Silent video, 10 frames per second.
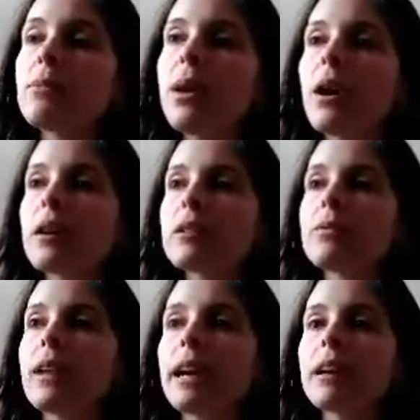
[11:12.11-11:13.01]
part
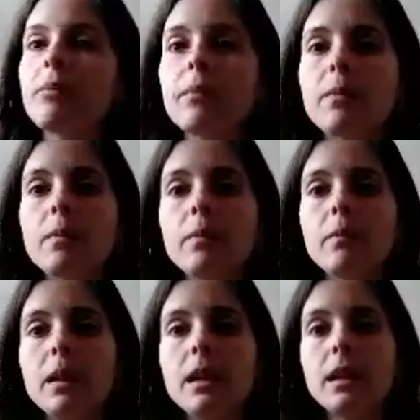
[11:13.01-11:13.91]
of like
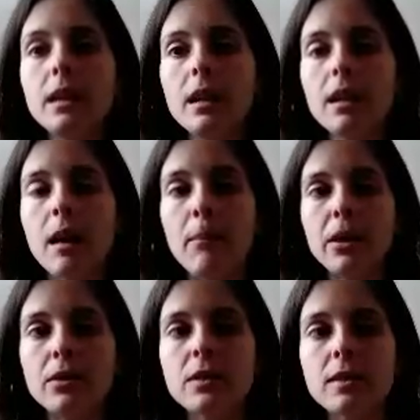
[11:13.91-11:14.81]
me needing a
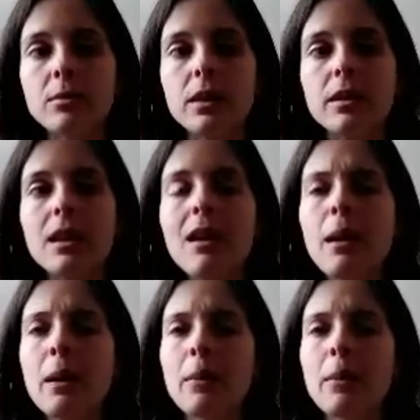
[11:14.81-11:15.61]
bit of stability,